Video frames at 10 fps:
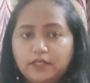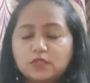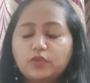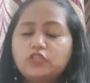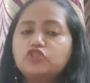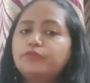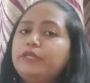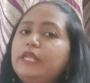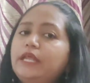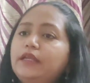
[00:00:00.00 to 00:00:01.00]
So it should
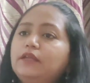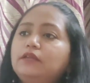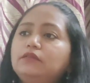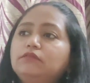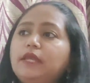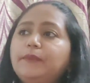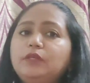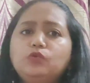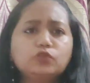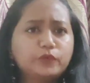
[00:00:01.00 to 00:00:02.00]
be like maybe,
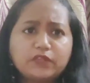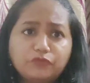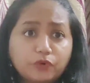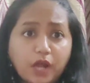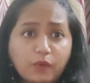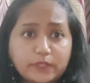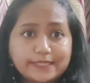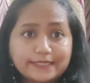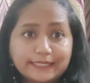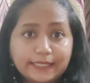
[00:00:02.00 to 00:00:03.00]
you know, twenty-four
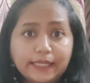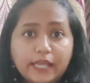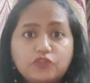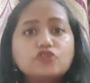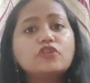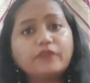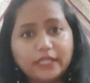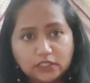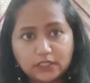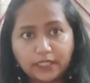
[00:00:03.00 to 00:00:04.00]
hours a day, and you should
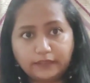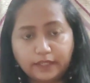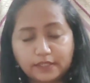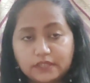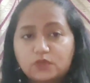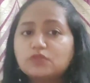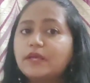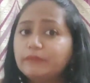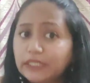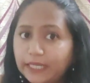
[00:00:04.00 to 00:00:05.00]
finish that task. So
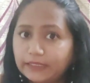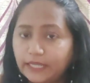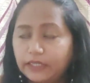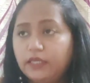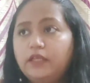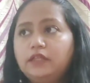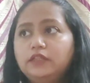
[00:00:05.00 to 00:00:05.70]
something like that.